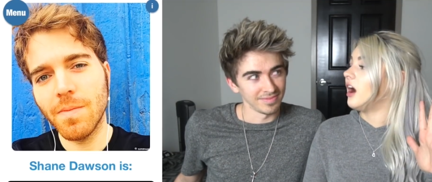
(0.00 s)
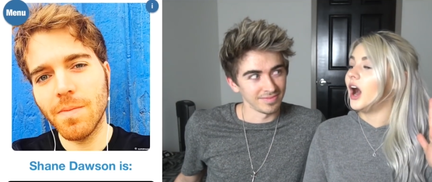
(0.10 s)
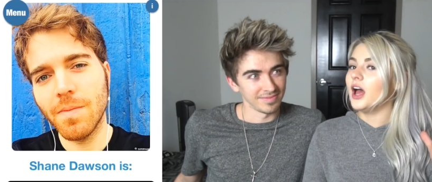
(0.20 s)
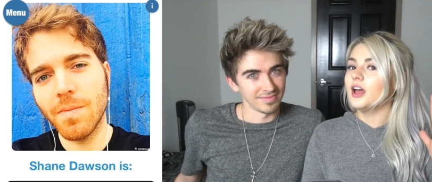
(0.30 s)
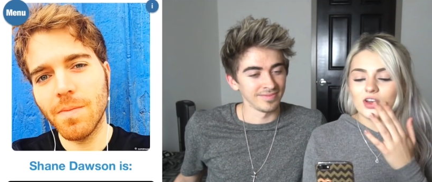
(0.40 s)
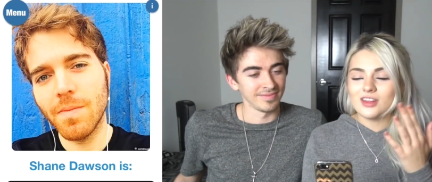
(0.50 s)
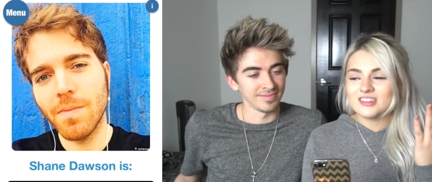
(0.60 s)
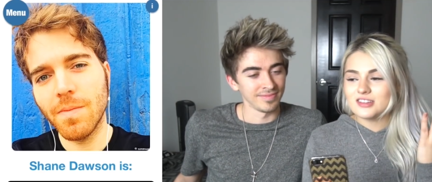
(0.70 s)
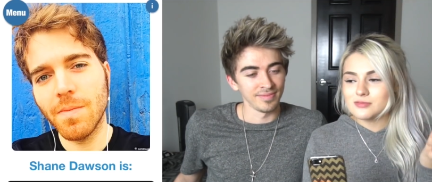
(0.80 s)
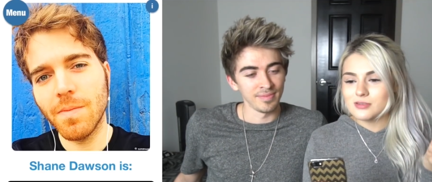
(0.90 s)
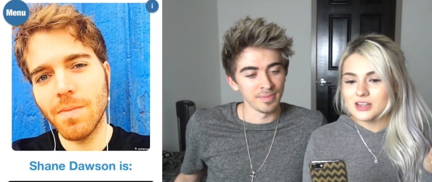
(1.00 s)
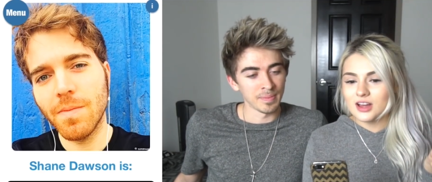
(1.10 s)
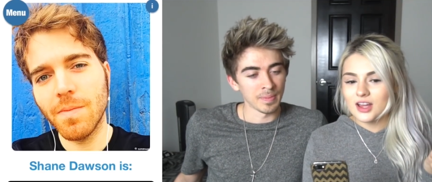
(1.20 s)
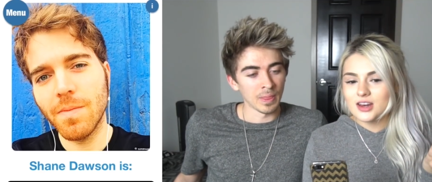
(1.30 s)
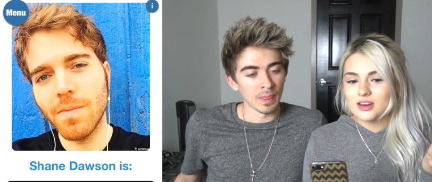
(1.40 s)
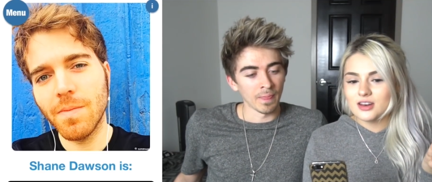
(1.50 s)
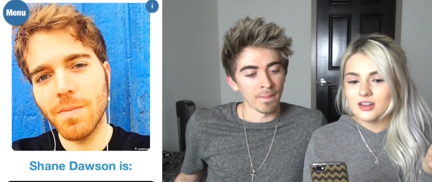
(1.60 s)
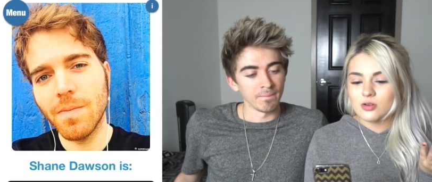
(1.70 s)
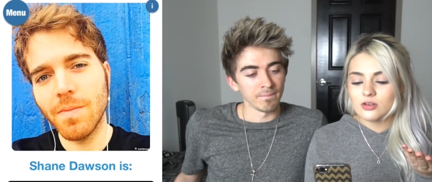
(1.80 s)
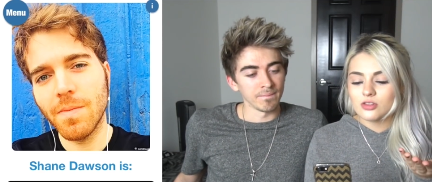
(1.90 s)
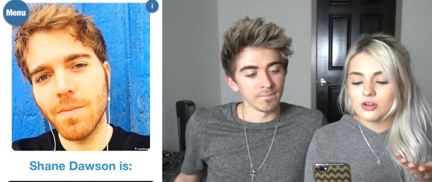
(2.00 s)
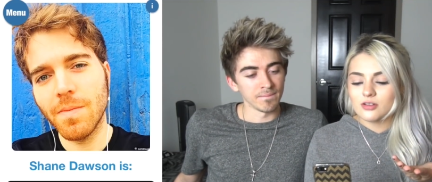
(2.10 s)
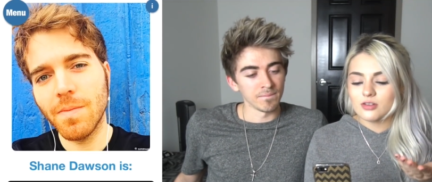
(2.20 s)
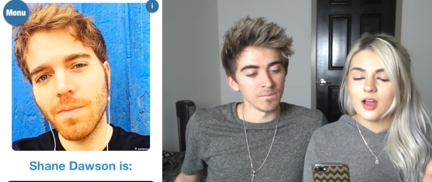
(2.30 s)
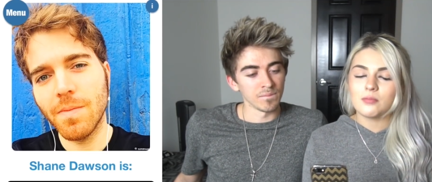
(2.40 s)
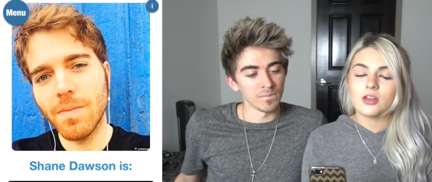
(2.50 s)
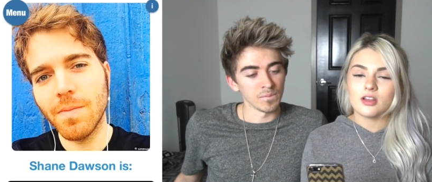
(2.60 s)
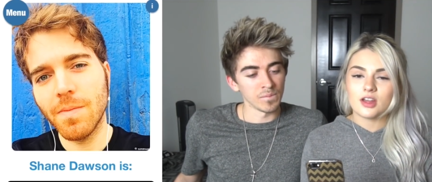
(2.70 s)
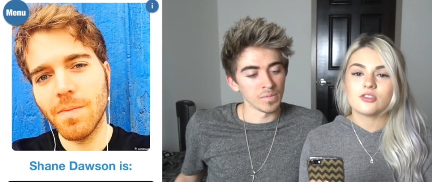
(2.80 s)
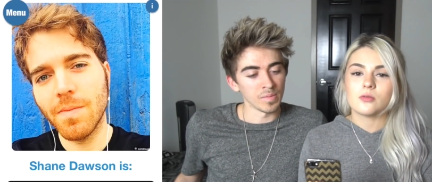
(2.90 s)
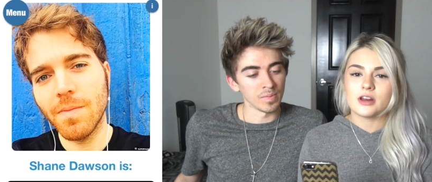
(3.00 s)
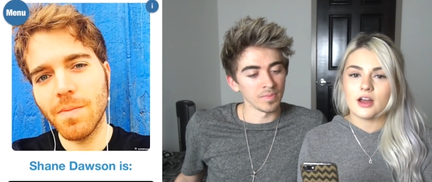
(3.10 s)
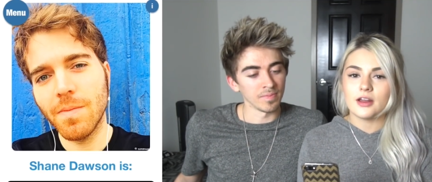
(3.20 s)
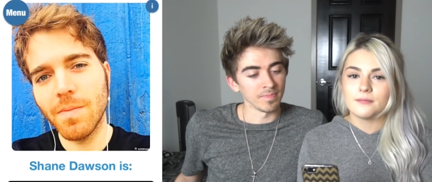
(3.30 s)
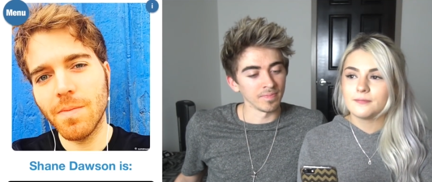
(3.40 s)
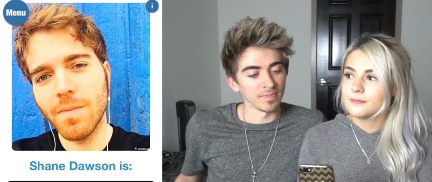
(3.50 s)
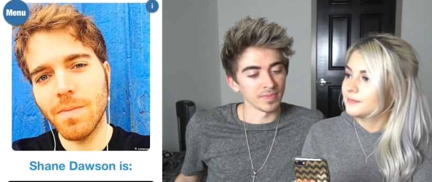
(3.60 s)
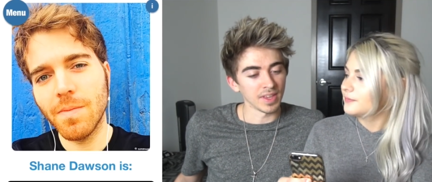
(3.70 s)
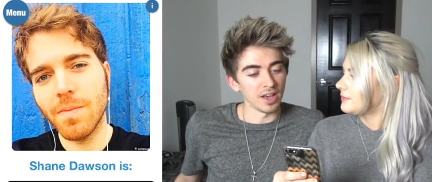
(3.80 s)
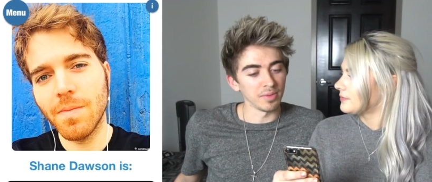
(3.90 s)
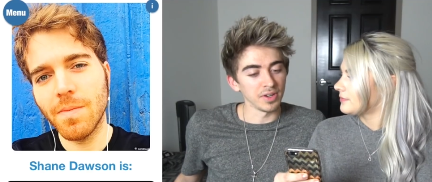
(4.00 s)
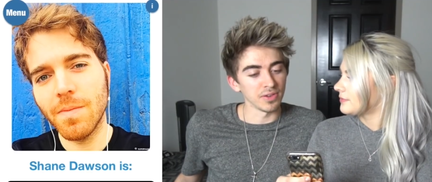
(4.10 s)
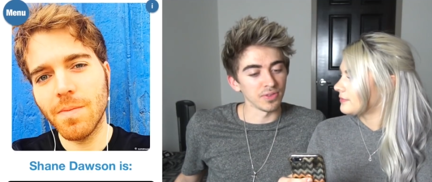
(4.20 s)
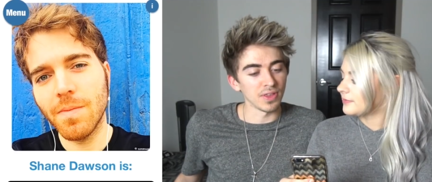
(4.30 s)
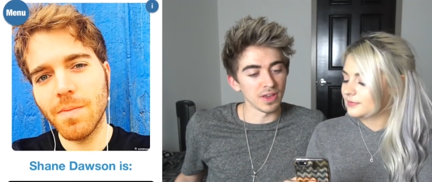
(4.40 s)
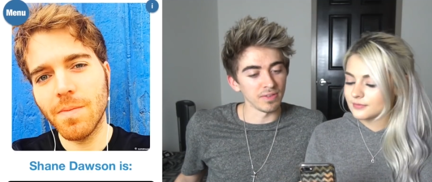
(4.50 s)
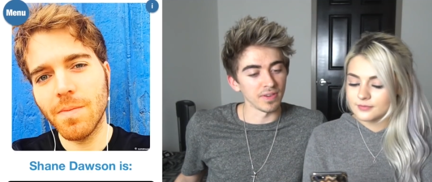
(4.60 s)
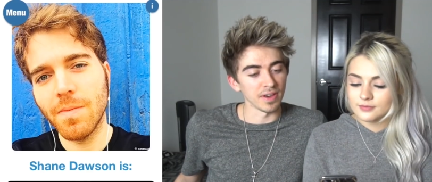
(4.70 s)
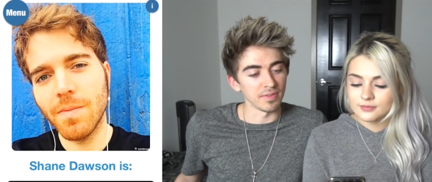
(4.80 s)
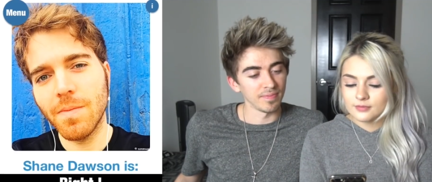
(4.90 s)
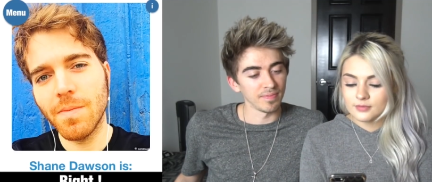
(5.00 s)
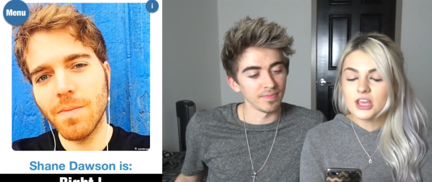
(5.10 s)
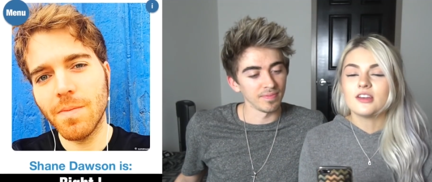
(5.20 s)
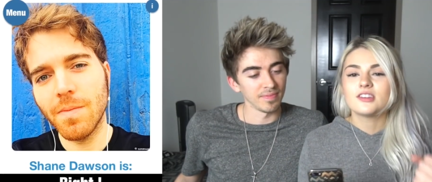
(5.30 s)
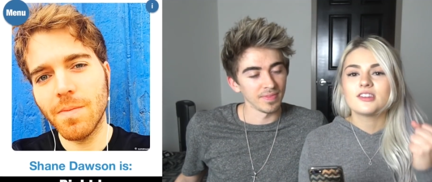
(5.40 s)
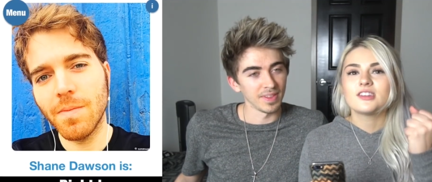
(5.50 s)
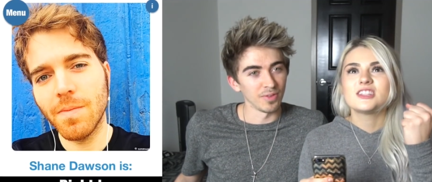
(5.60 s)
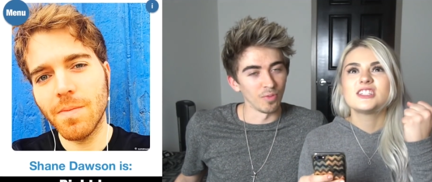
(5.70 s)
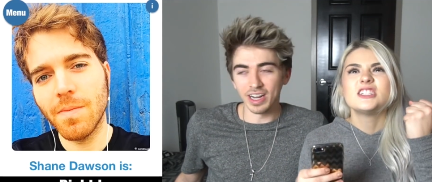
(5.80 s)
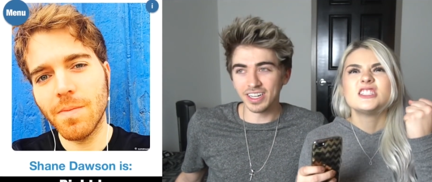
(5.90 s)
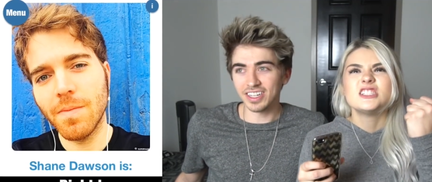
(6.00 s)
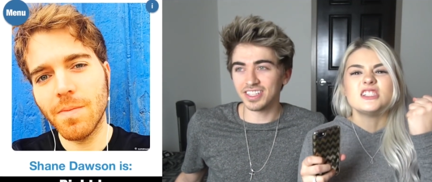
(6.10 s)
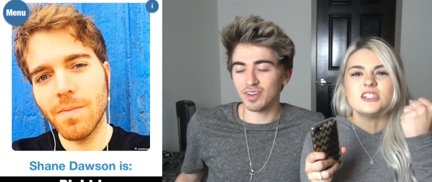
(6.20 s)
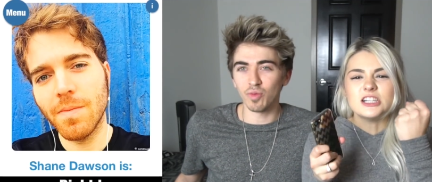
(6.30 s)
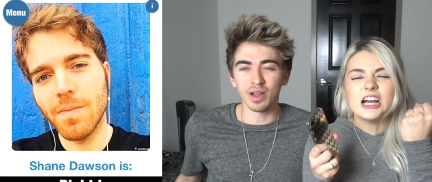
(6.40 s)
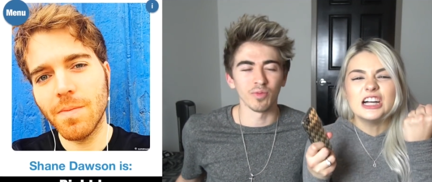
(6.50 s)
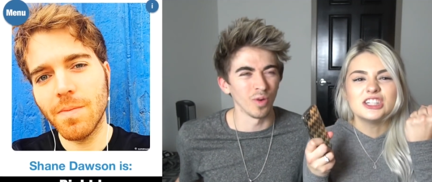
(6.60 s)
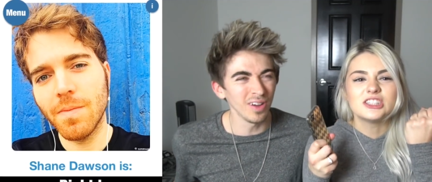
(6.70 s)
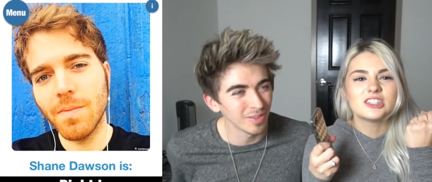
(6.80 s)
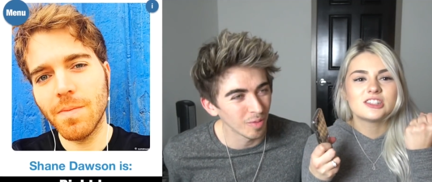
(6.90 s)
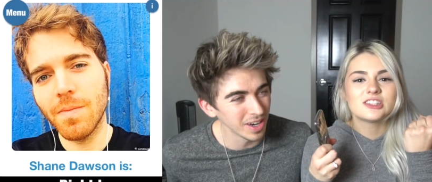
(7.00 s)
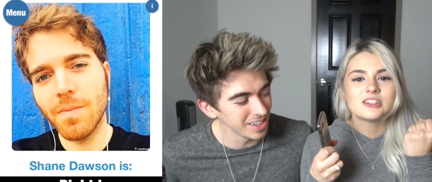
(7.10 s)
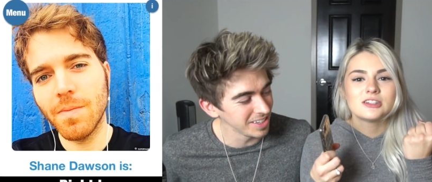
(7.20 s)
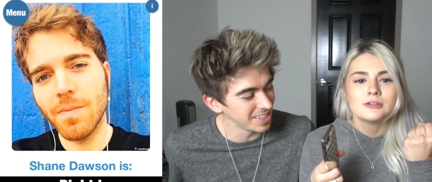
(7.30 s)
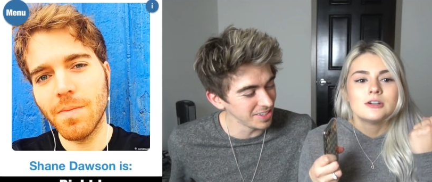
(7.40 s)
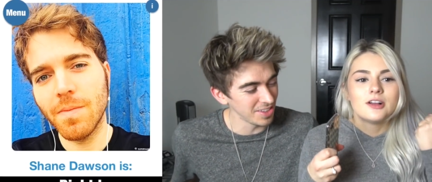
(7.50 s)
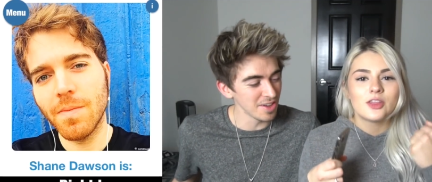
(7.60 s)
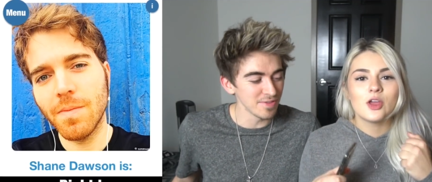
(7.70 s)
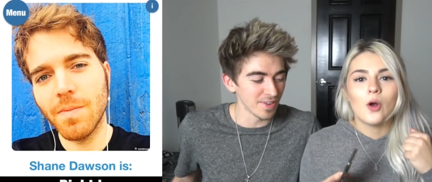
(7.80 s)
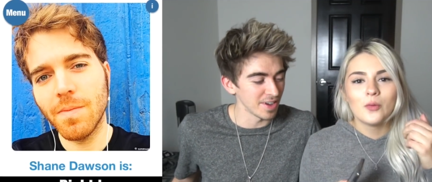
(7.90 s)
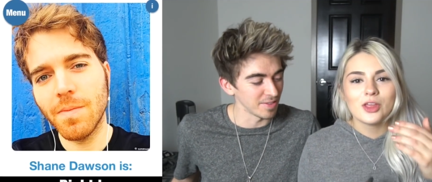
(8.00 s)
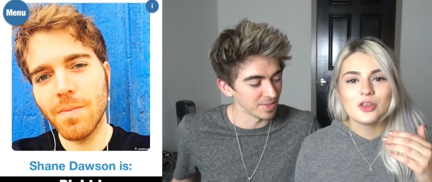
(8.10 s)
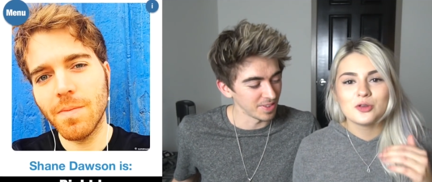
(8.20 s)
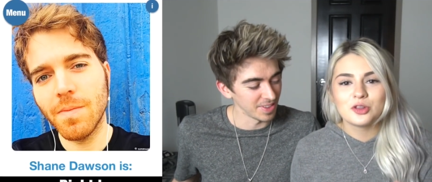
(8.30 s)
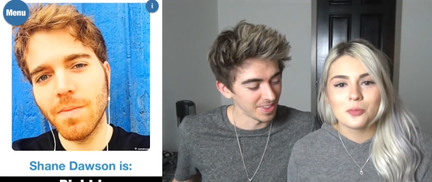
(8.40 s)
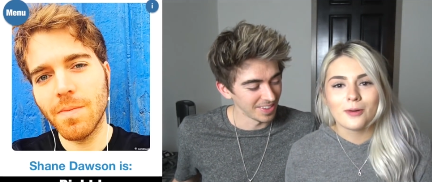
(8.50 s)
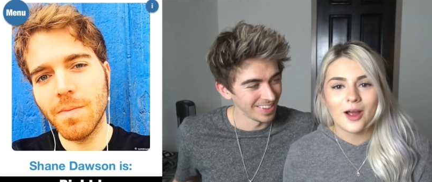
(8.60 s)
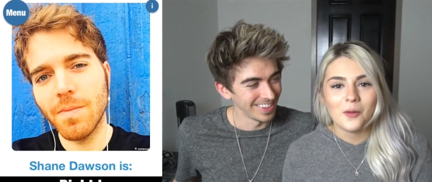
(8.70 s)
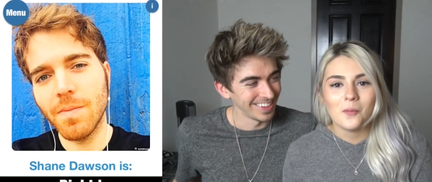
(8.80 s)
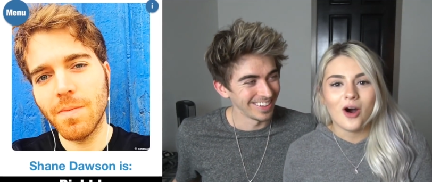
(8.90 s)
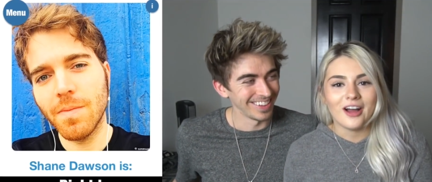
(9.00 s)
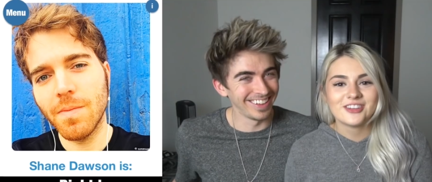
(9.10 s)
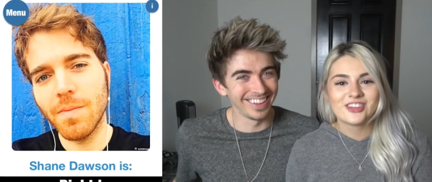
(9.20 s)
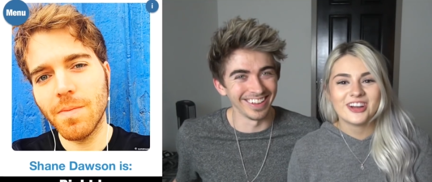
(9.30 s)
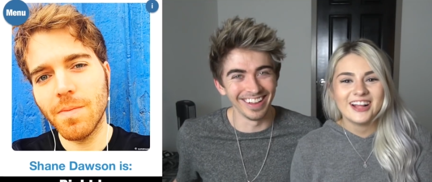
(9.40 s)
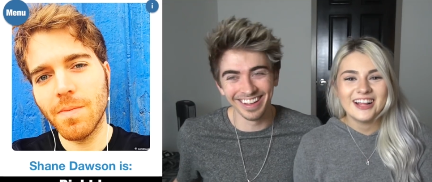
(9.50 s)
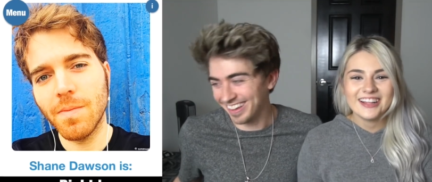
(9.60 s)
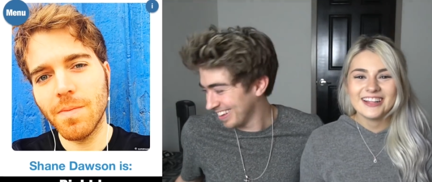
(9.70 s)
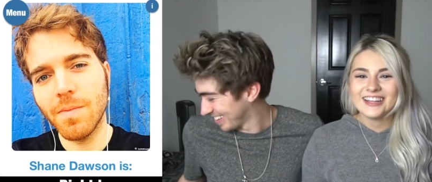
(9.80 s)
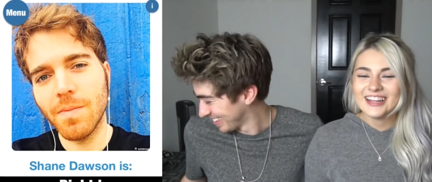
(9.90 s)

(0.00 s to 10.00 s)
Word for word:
Speaker 1: not. But is he 29 or 30? I'm gonna guess 29.
Speaker 2: I'm gonna go 35. Yes. Why did I say? Yes. Wait, what?
Speaker 1: Why did I say 35? The only YouTuber I watch.
Speaker 2: I